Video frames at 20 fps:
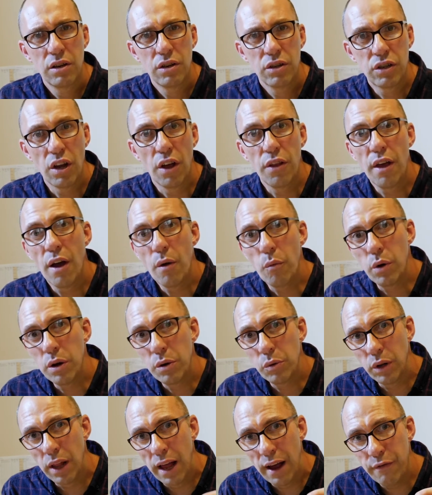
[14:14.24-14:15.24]
so that we
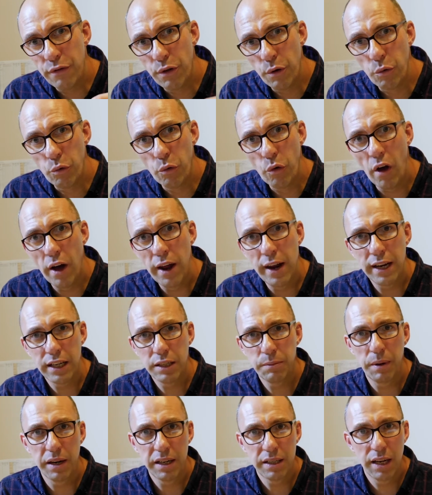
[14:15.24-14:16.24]
will have the right
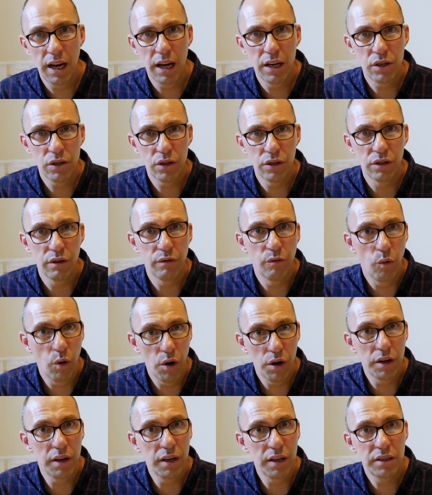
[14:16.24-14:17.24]
expectations of
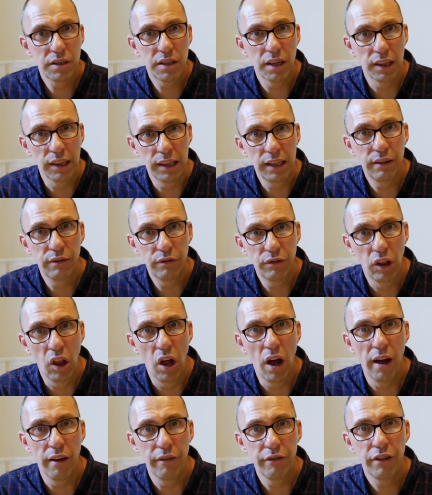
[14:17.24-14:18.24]
what it is to live
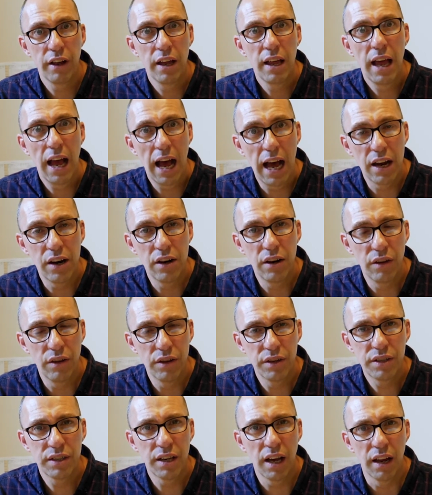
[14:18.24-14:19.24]
life under
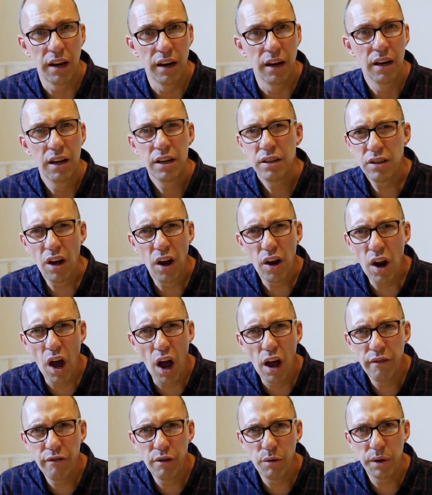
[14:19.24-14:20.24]
the sun. Don't
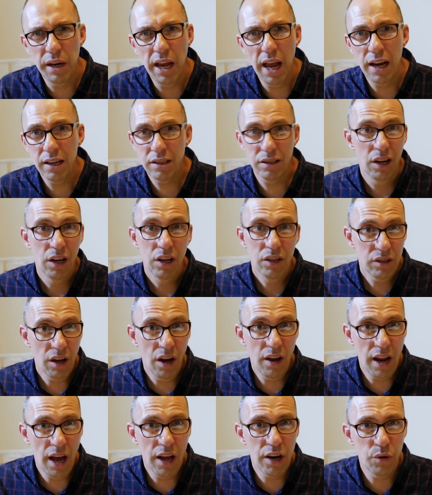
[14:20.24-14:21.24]
overreact,
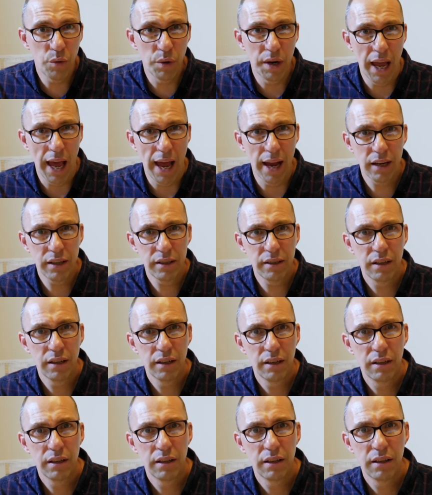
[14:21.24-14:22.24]
don't underreact.
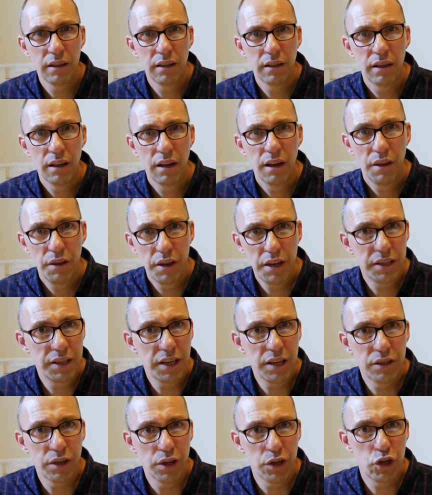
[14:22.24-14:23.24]
This
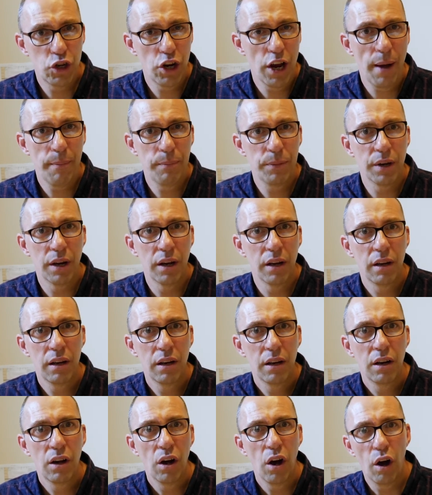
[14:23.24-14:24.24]
is a chapter
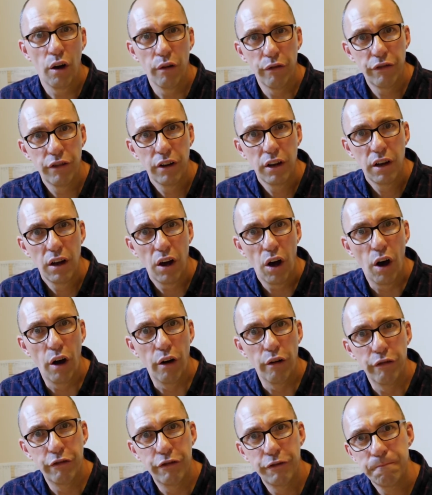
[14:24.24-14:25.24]
of,
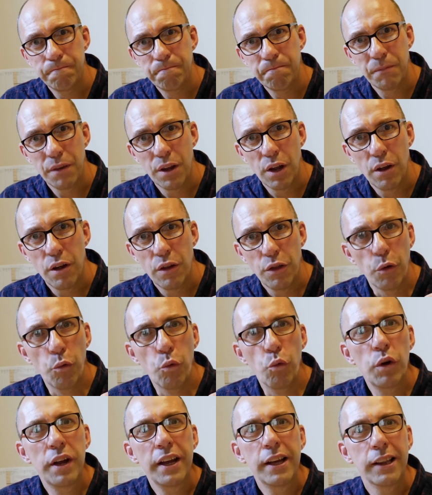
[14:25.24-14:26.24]
of the
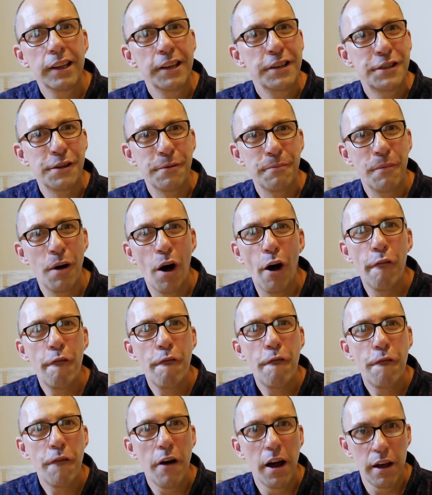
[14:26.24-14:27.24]
realism of
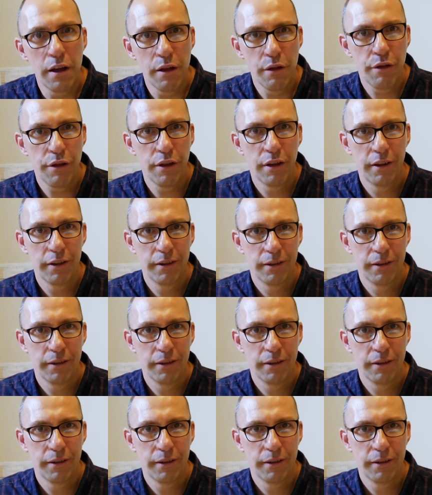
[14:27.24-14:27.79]
faith